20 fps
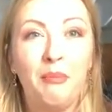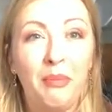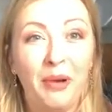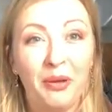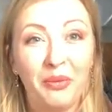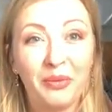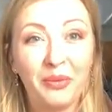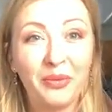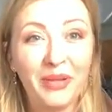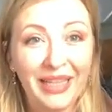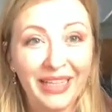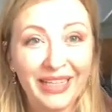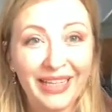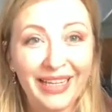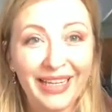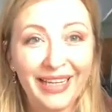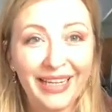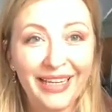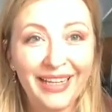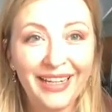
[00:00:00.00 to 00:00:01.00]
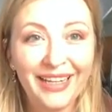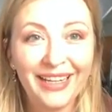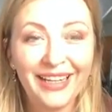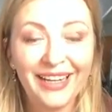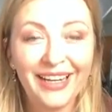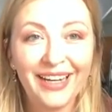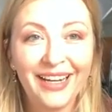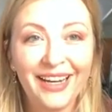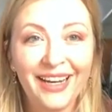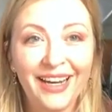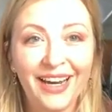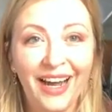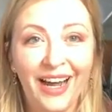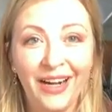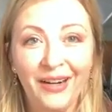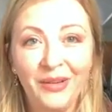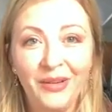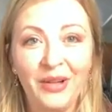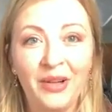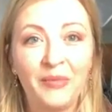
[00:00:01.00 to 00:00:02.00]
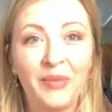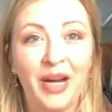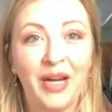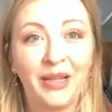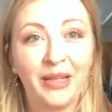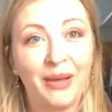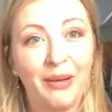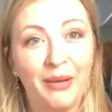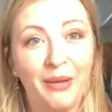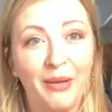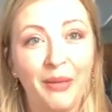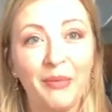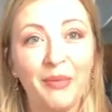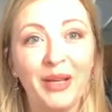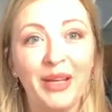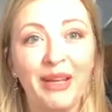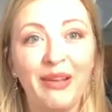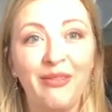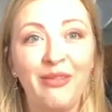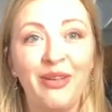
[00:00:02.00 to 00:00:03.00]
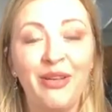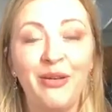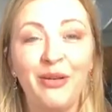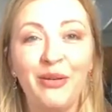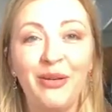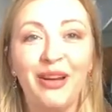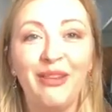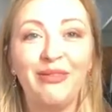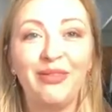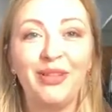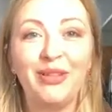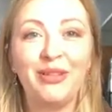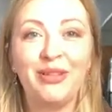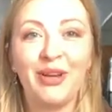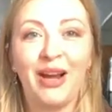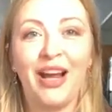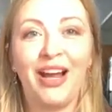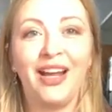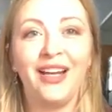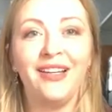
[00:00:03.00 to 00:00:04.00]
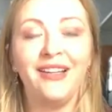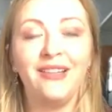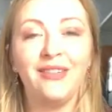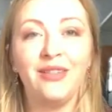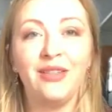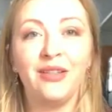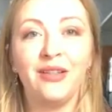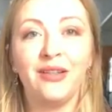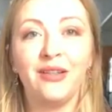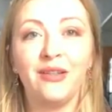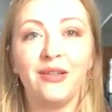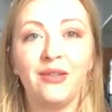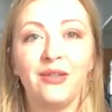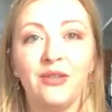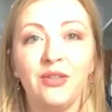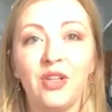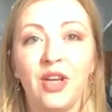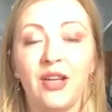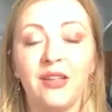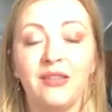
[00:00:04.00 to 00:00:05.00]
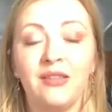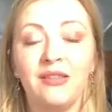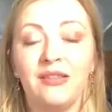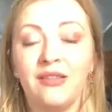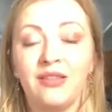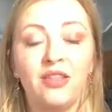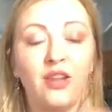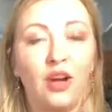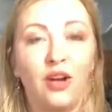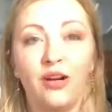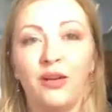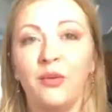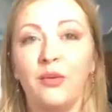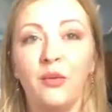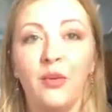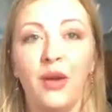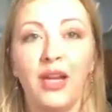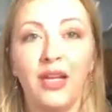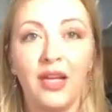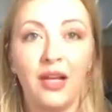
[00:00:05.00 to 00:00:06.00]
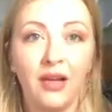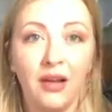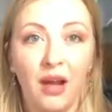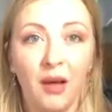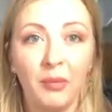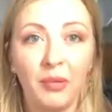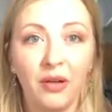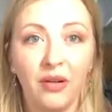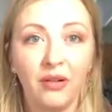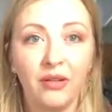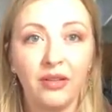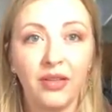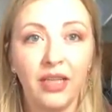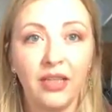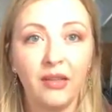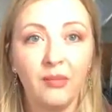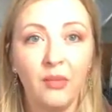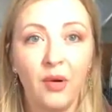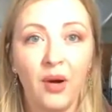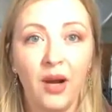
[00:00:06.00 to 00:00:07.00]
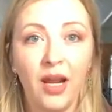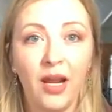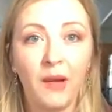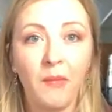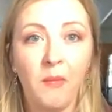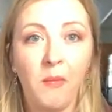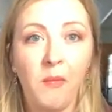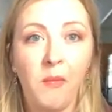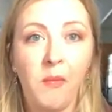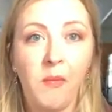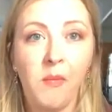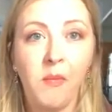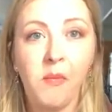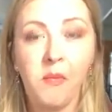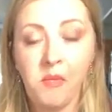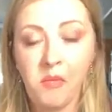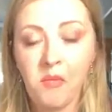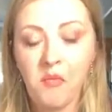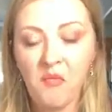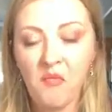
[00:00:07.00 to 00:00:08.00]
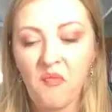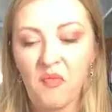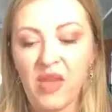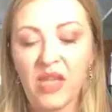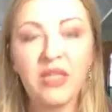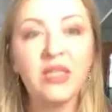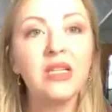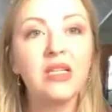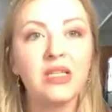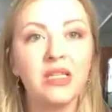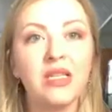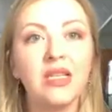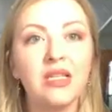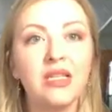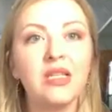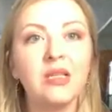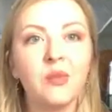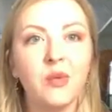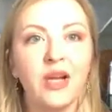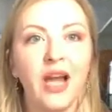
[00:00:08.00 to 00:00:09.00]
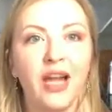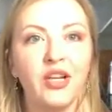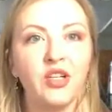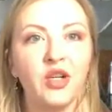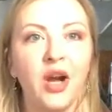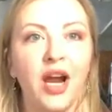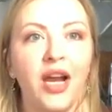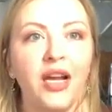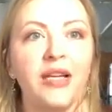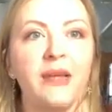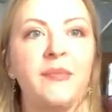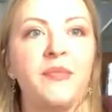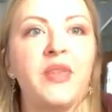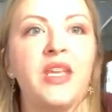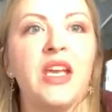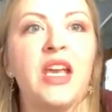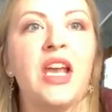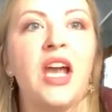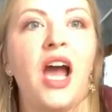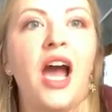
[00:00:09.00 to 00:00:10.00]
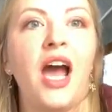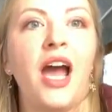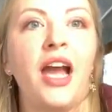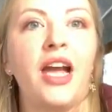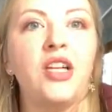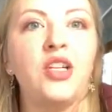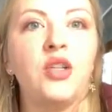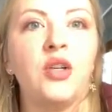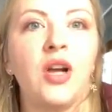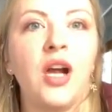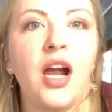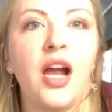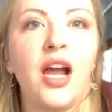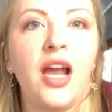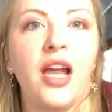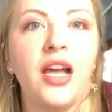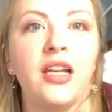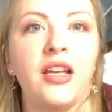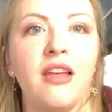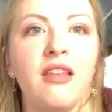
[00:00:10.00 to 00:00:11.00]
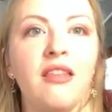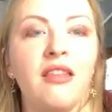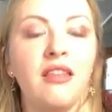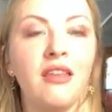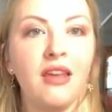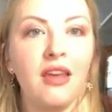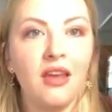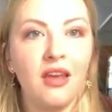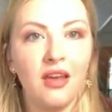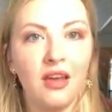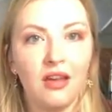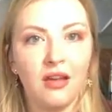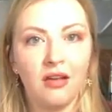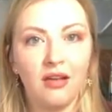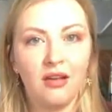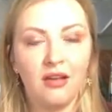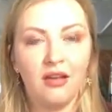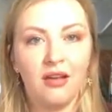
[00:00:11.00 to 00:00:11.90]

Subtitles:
but really, I don't know about you, but have you ever tried to just start waking up early in the morning? This is what I tried. I tried a